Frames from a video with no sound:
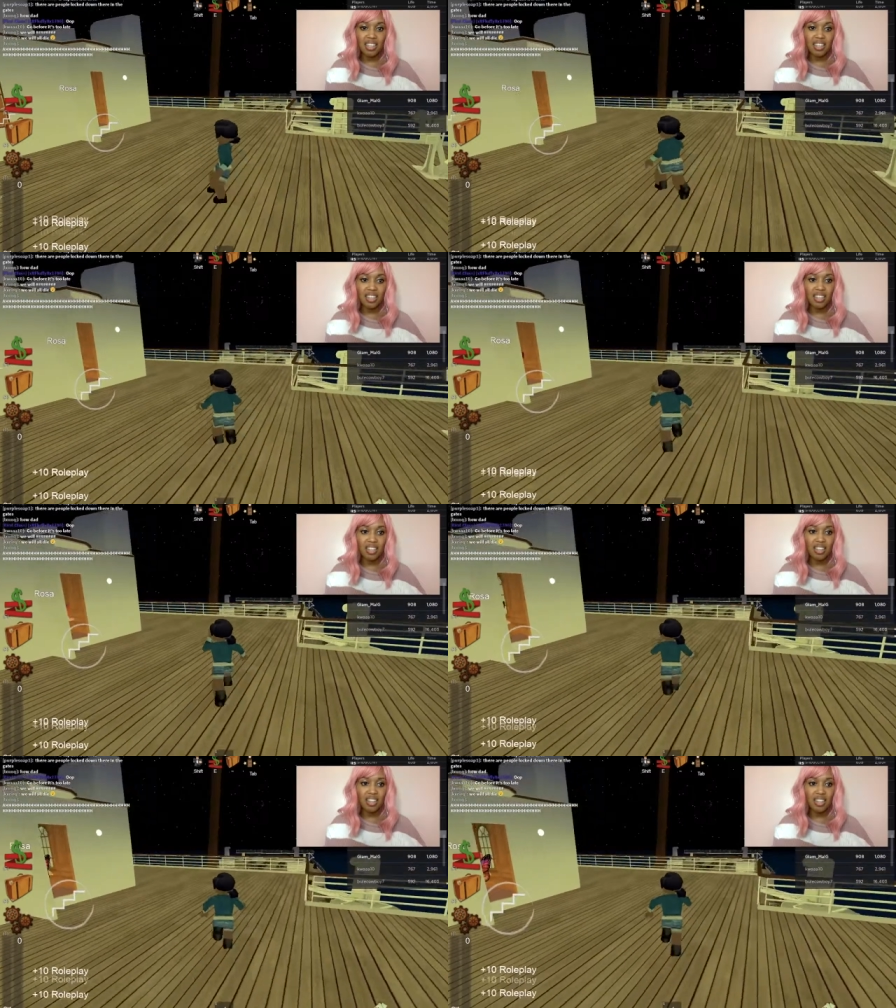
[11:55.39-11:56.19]

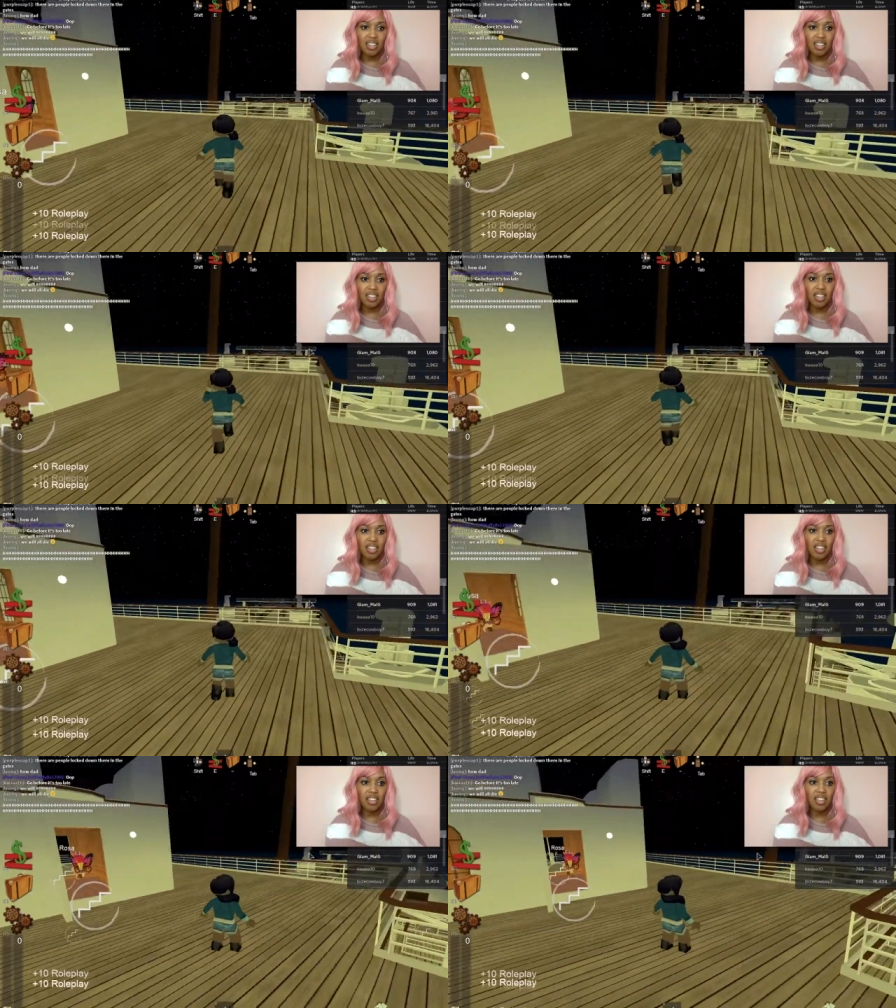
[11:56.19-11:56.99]
lifeboats?
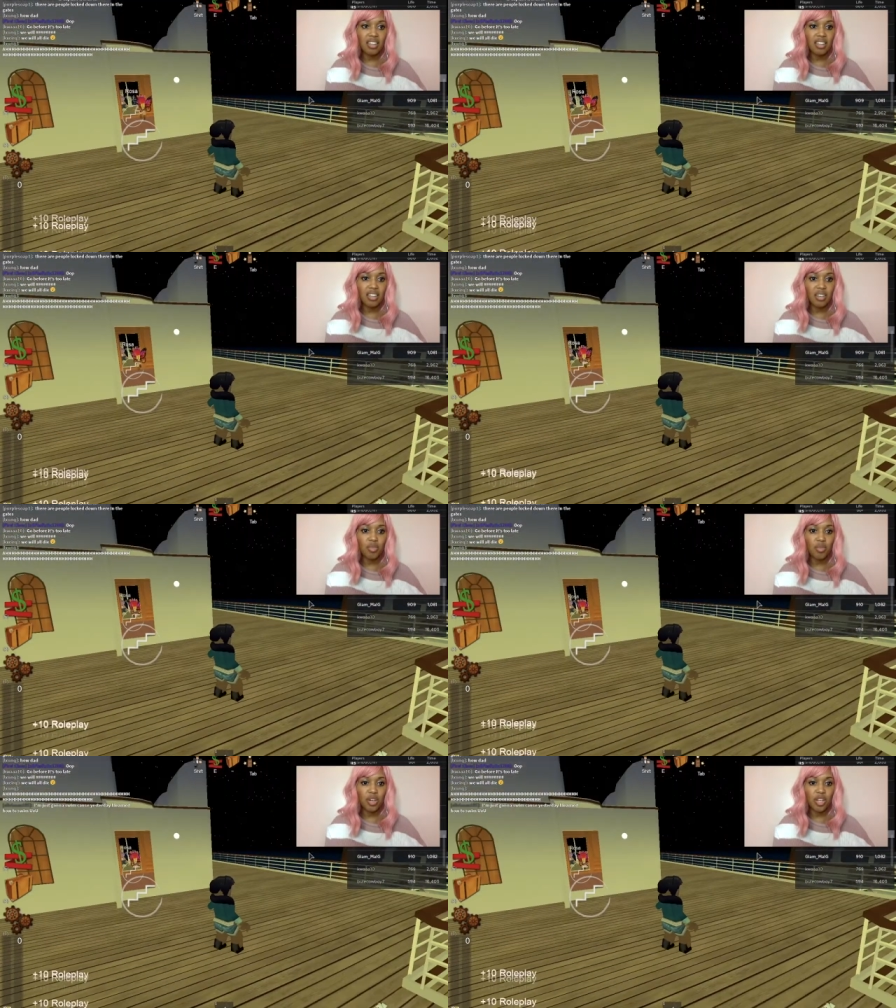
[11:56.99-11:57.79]

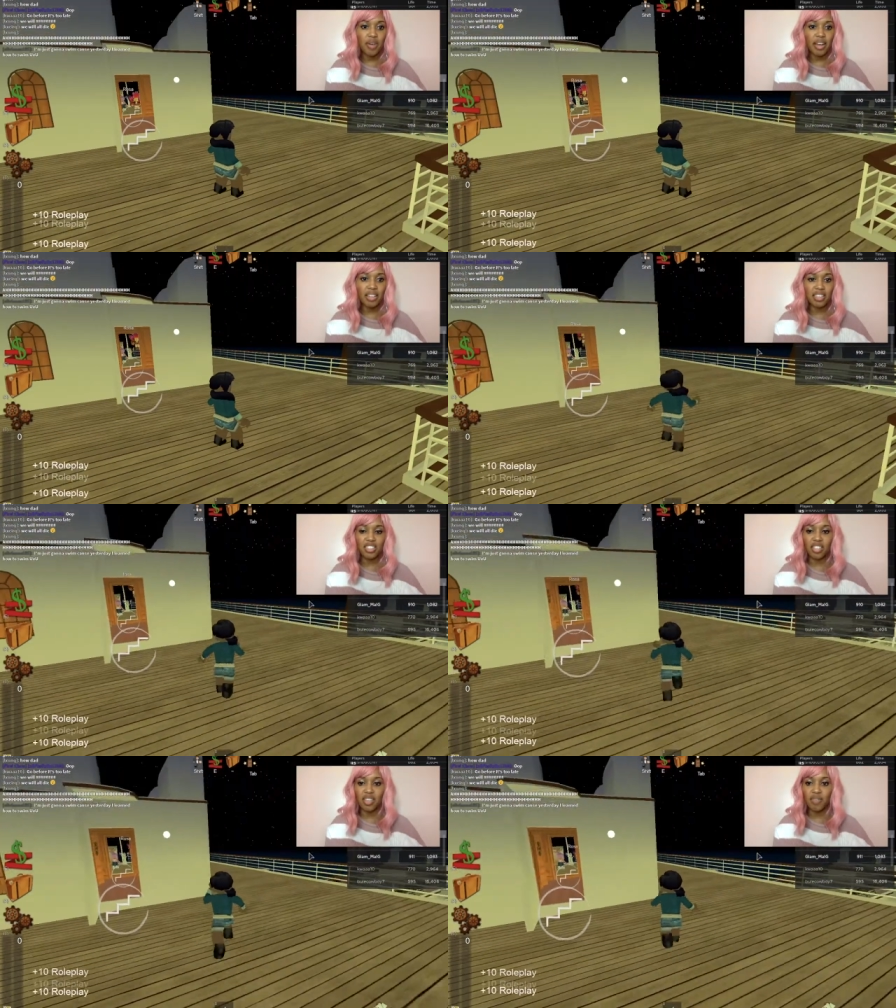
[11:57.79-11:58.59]
Where are you at, Alicia?